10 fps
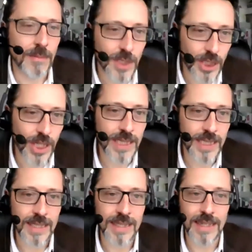
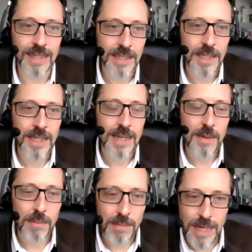suggesting that
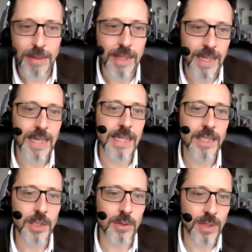maybe the key
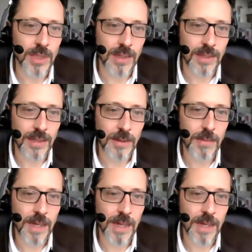issues are